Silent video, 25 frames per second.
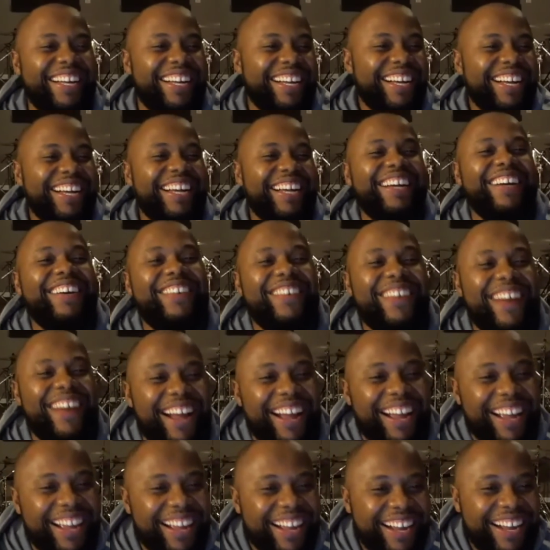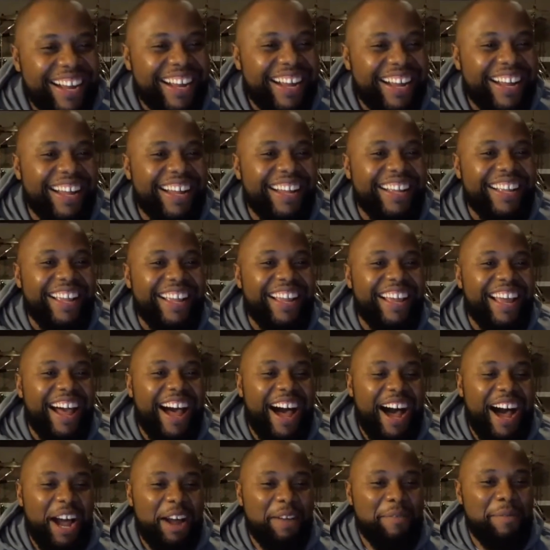Right?
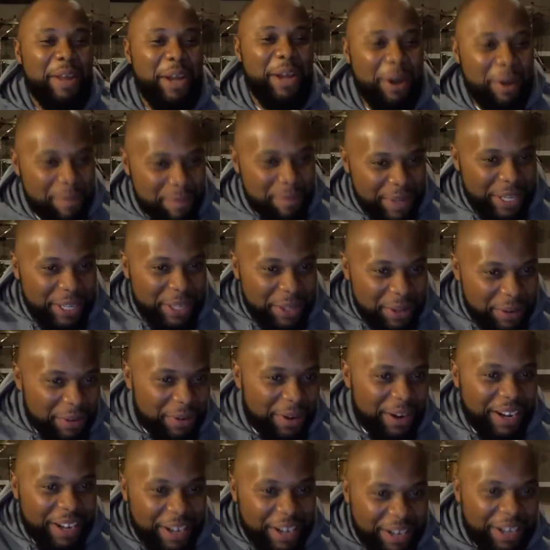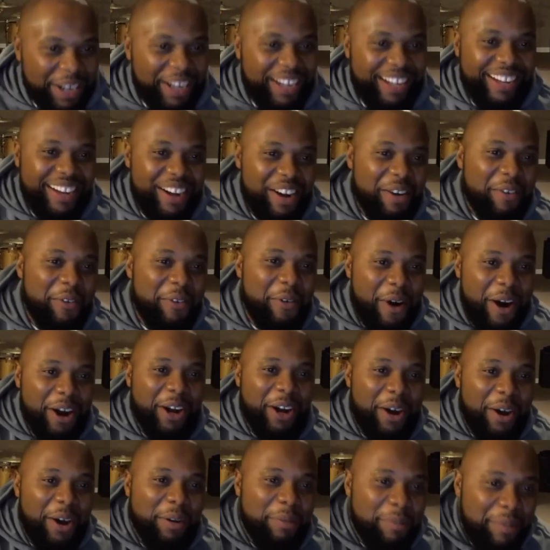I'm helping walk
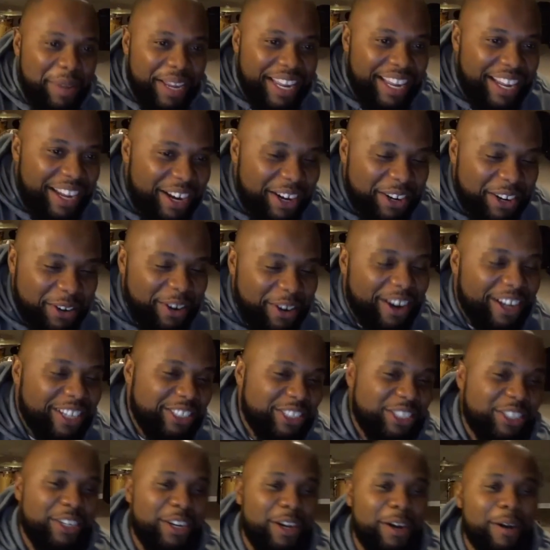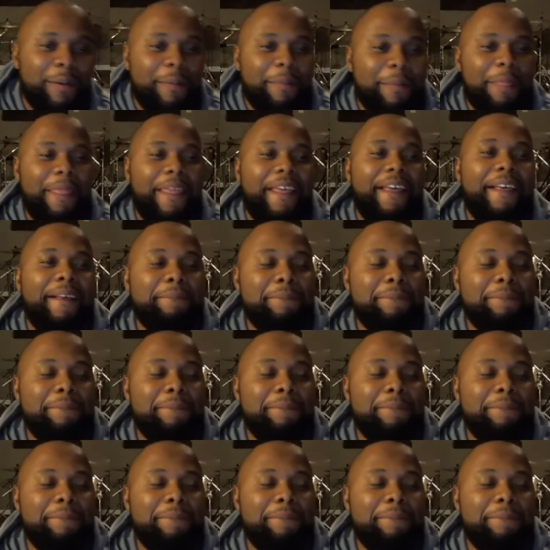on me across, and